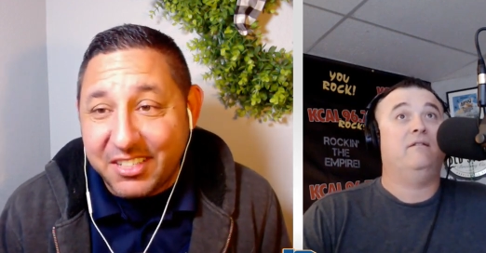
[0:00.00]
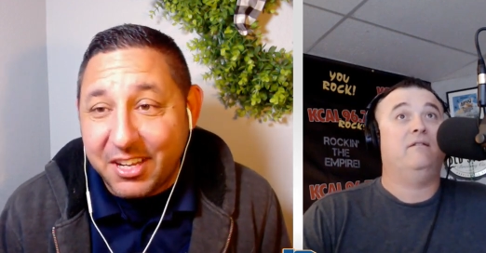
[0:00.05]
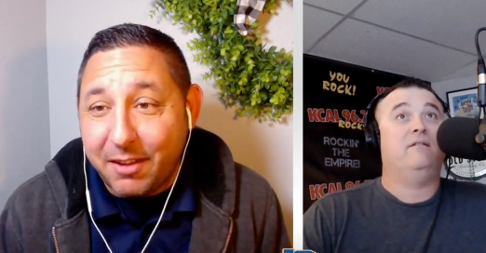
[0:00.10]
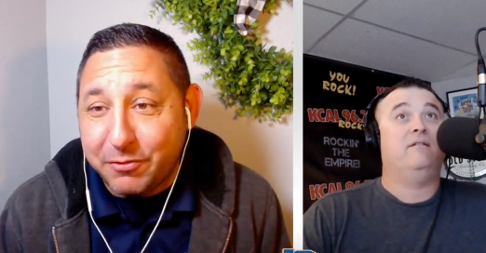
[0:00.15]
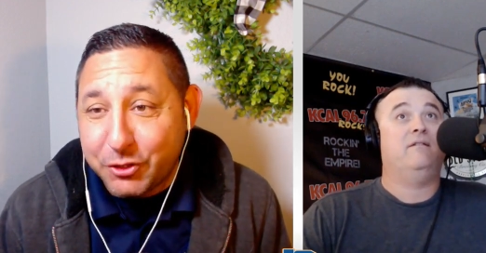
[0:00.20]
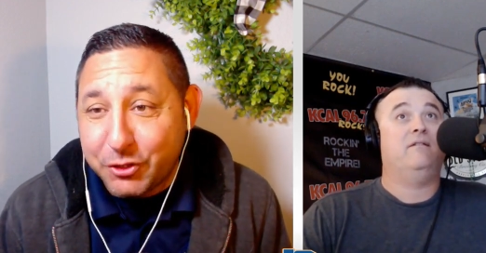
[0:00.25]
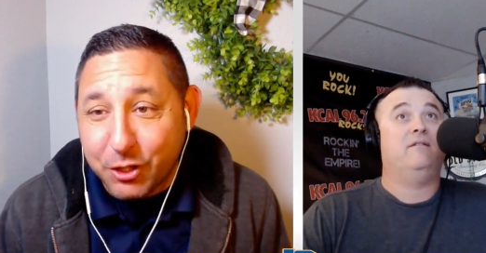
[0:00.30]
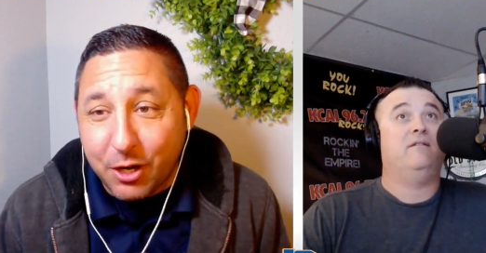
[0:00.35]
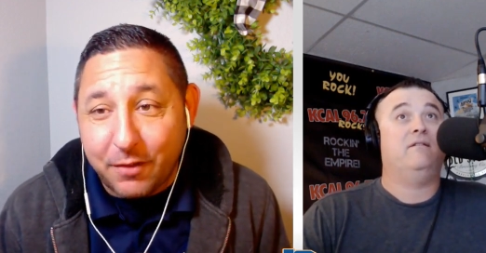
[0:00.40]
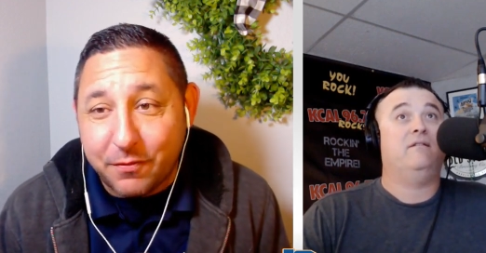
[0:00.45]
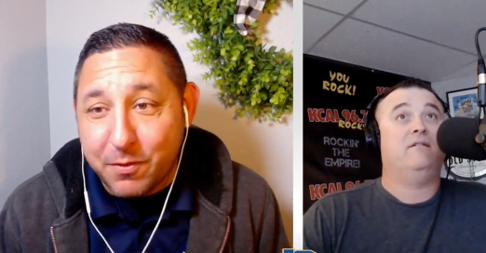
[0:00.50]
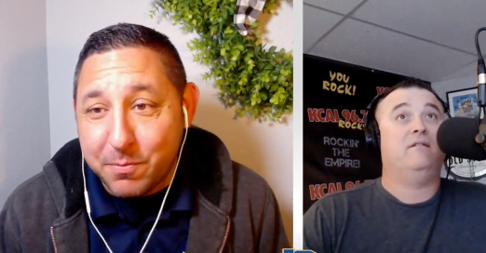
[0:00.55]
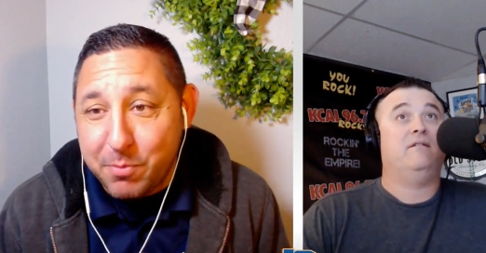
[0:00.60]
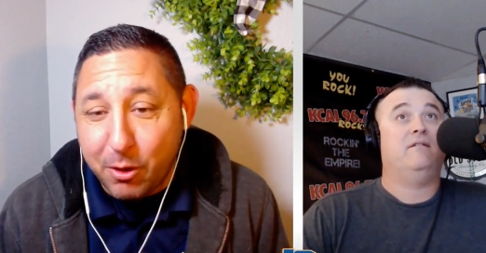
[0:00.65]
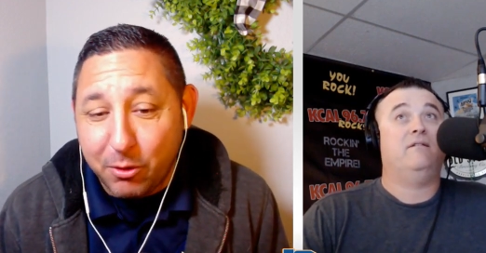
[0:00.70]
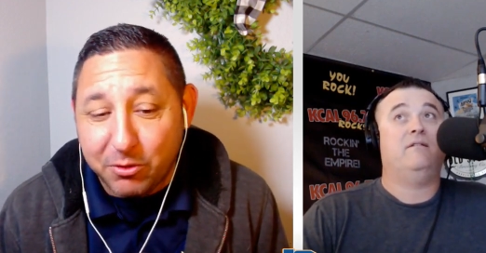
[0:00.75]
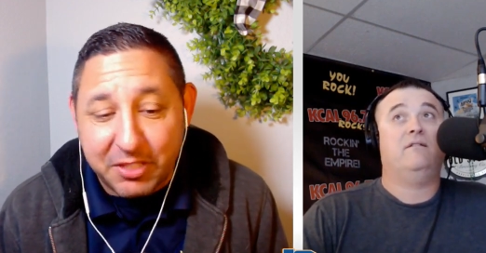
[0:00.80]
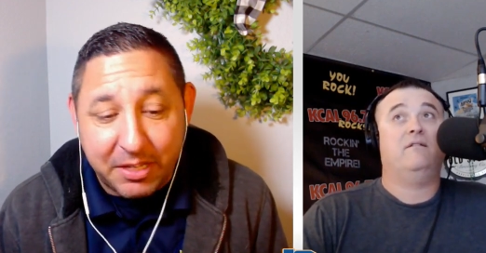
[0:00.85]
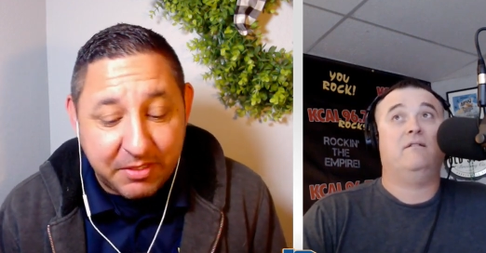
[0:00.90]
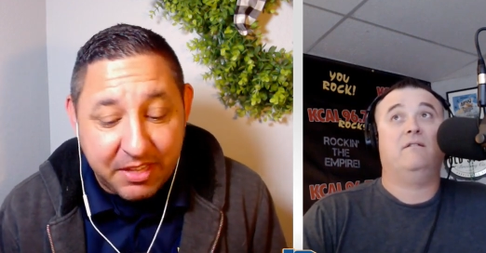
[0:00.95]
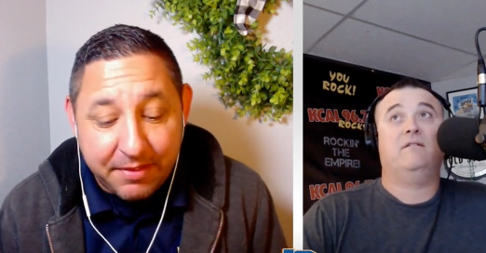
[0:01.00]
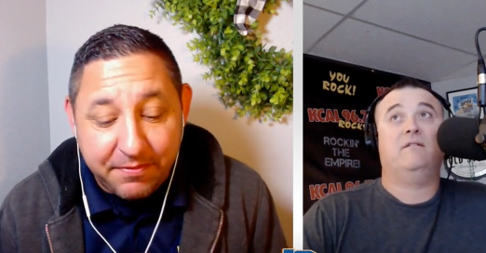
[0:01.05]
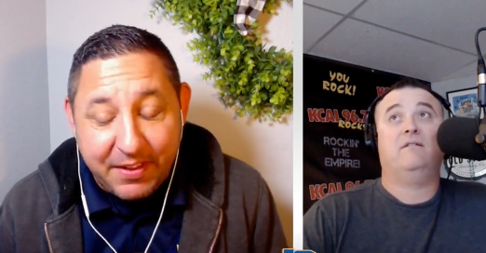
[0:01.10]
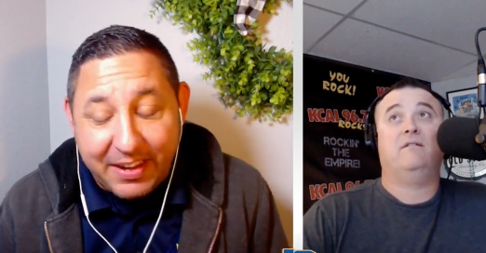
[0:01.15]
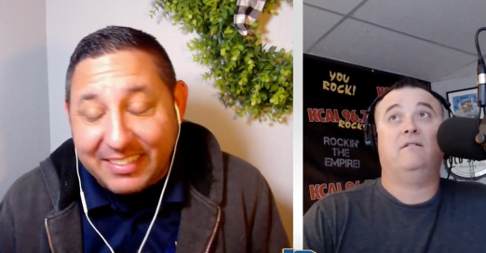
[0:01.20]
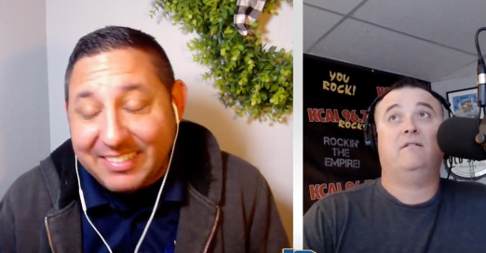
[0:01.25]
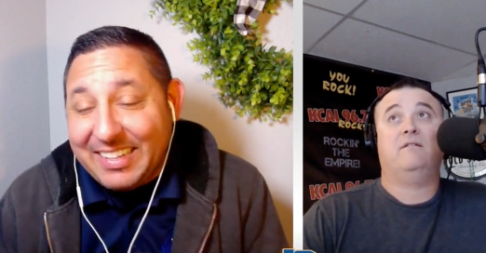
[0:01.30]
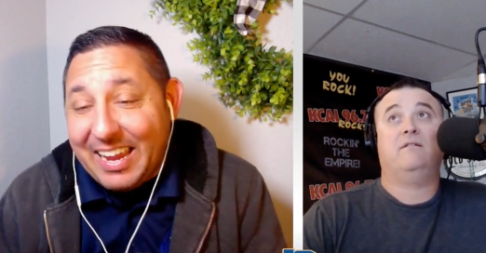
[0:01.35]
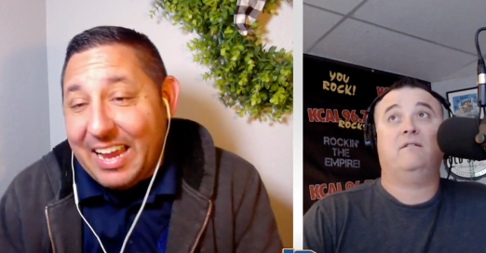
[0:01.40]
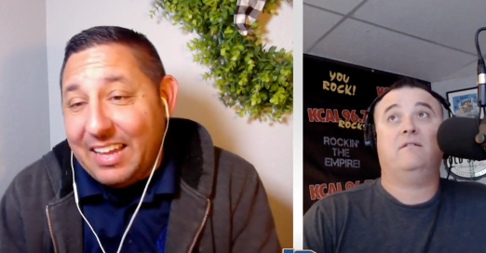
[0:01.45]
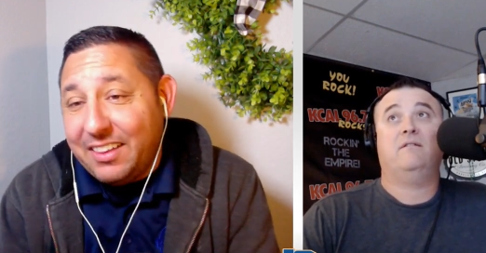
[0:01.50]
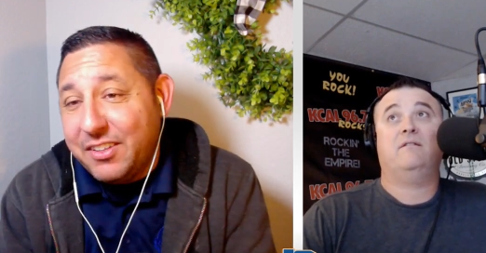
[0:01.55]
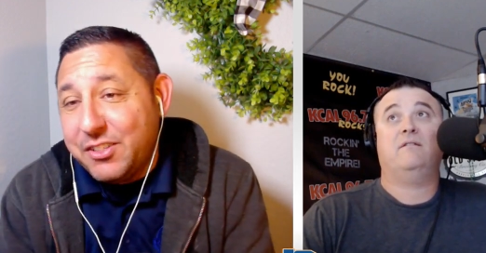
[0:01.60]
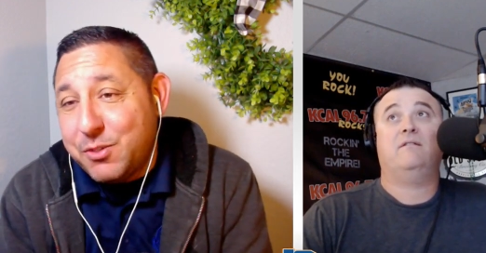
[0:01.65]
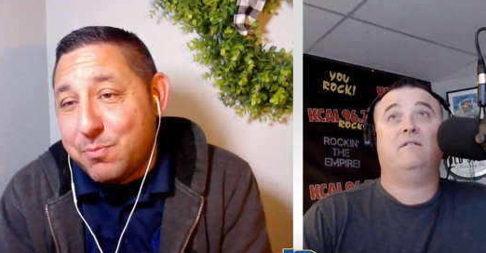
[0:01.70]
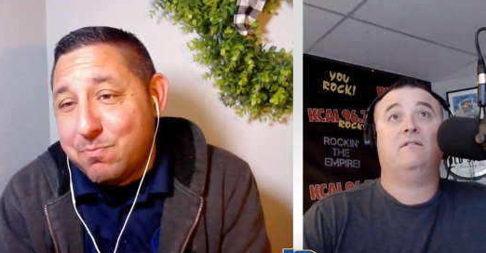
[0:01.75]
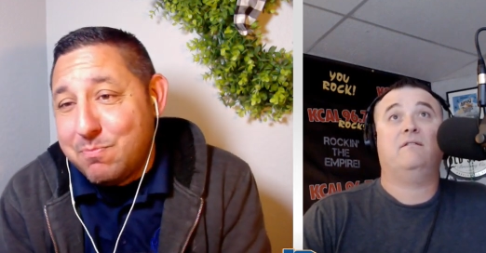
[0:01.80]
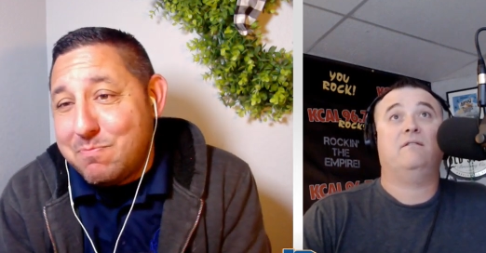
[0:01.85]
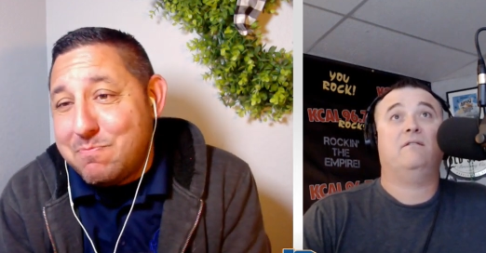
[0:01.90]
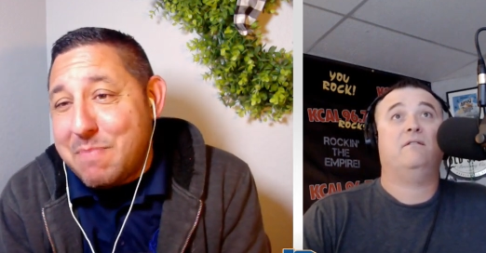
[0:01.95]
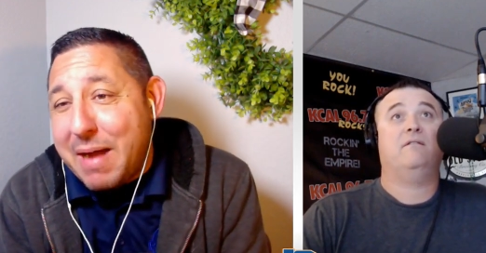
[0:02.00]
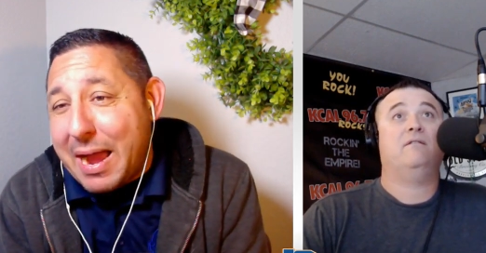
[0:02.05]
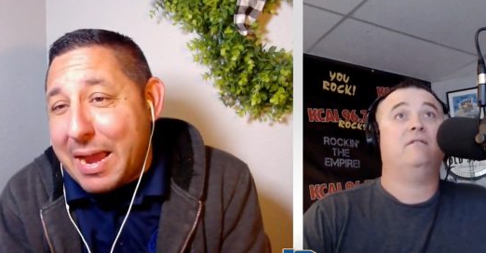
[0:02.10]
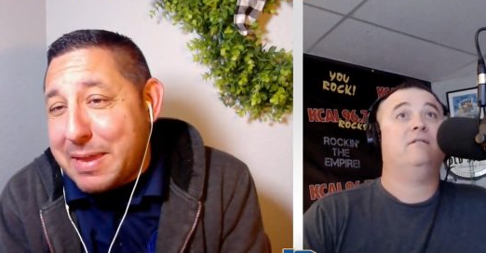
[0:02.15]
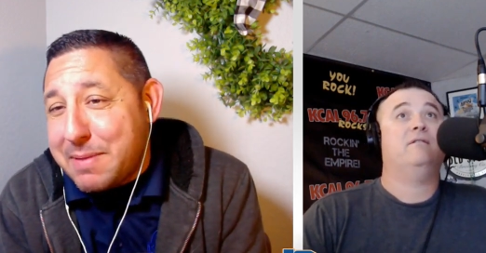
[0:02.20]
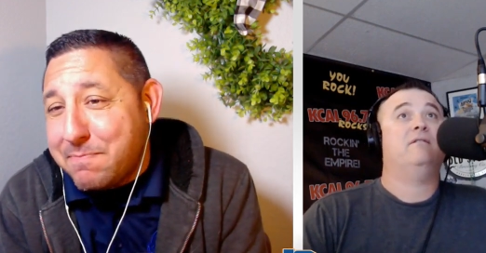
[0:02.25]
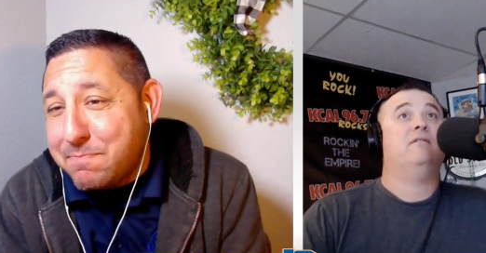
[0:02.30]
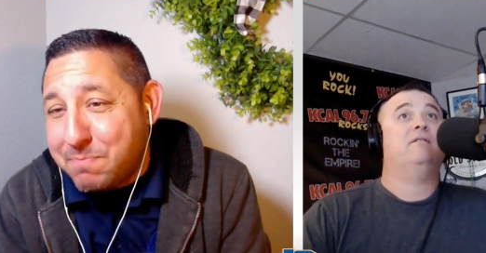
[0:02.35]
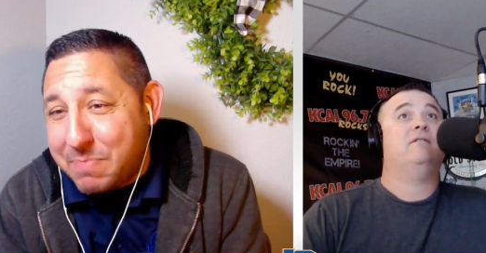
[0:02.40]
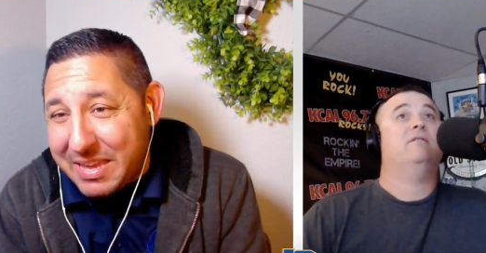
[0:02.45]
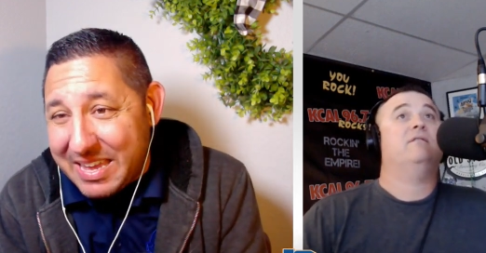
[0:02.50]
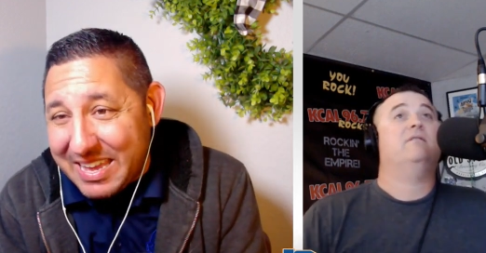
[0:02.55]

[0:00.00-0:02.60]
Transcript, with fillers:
Speaker 1: a tough draw for both teams. In fact, Dallas might